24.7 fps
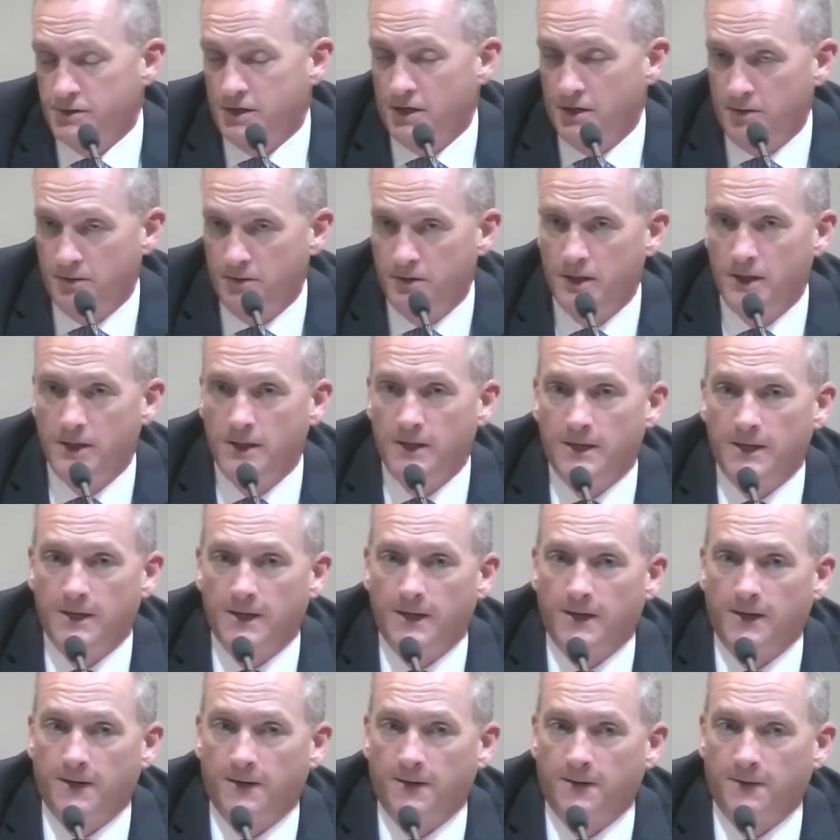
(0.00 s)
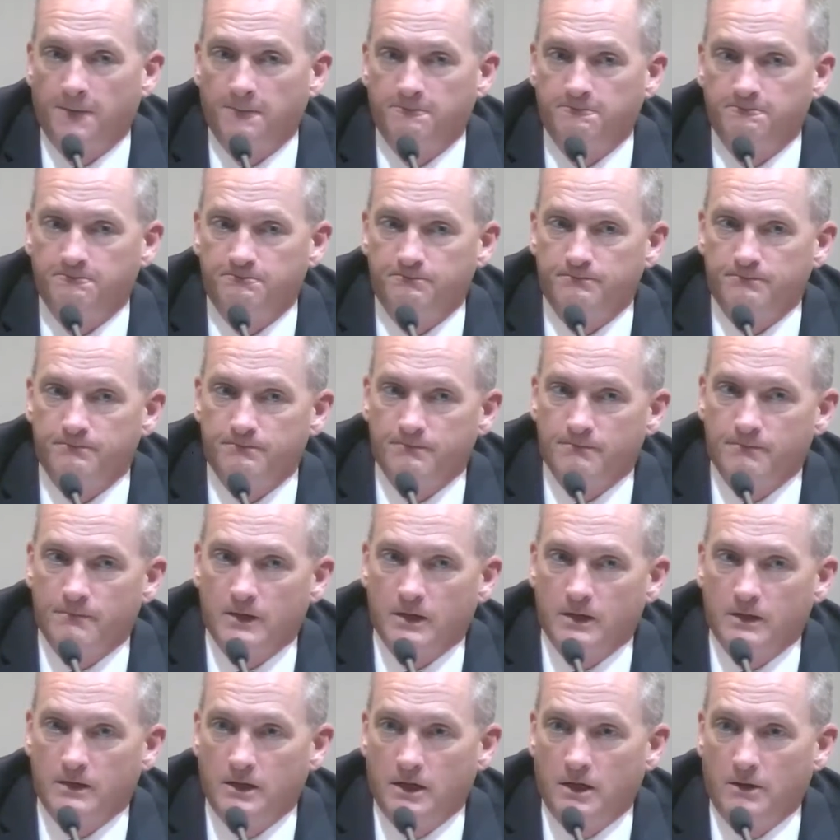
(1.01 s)
So, um,
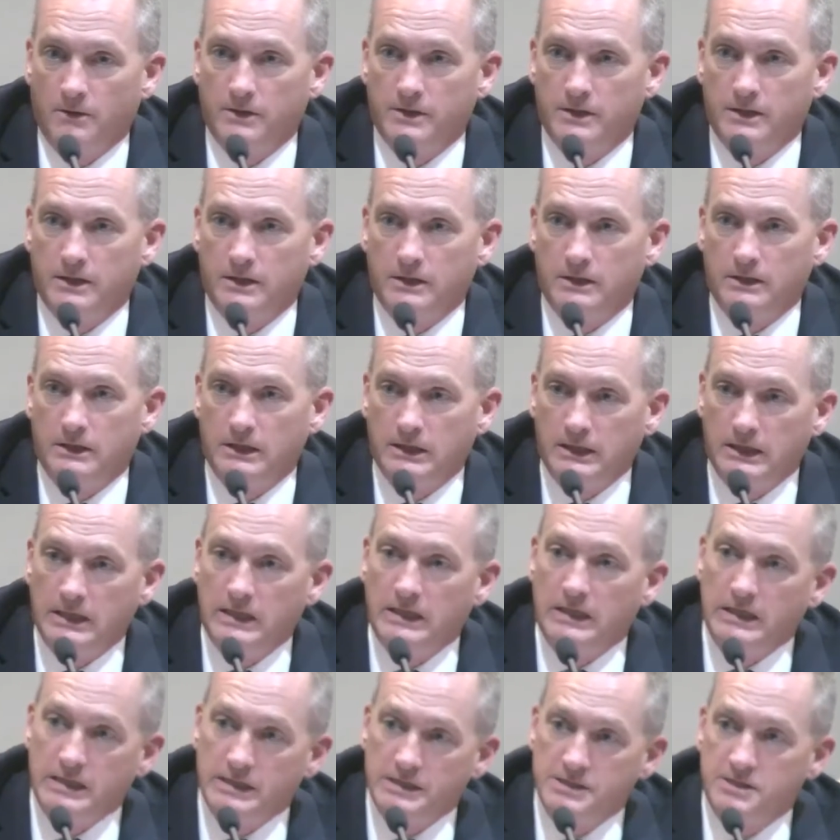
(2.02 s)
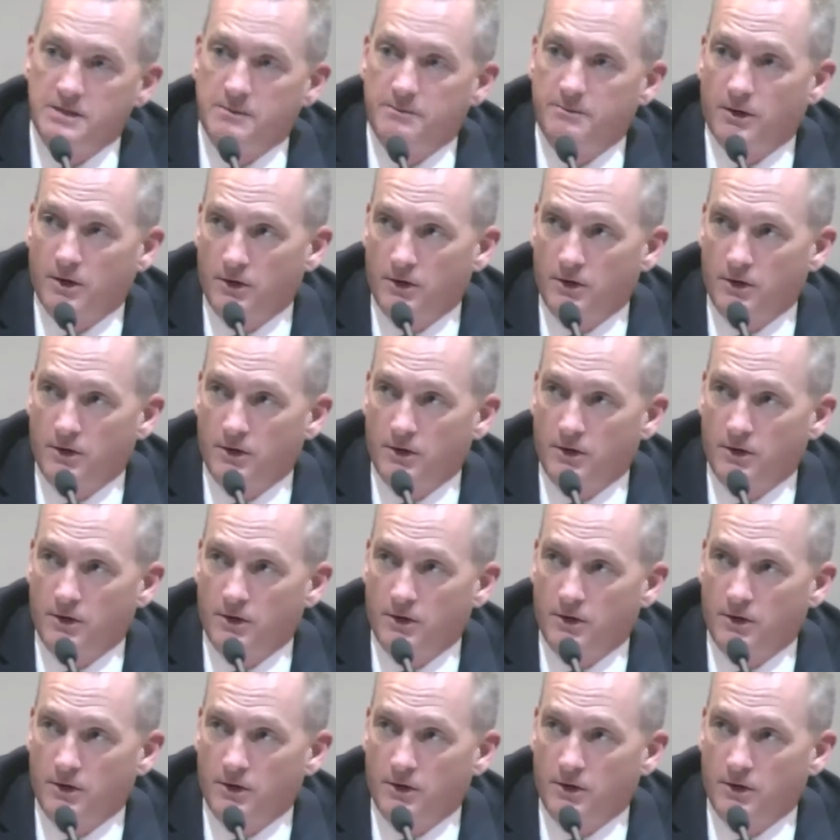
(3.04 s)
you know, it, it is a